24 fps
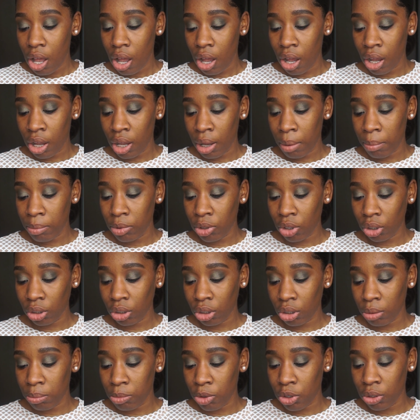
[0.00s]

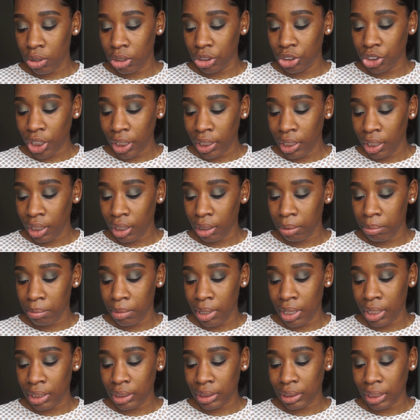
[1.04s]
Non-communogenic
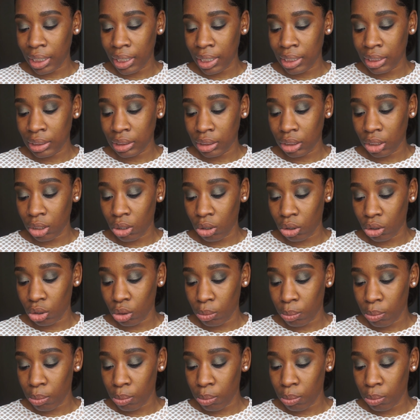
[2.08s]
means that it doesn't clog your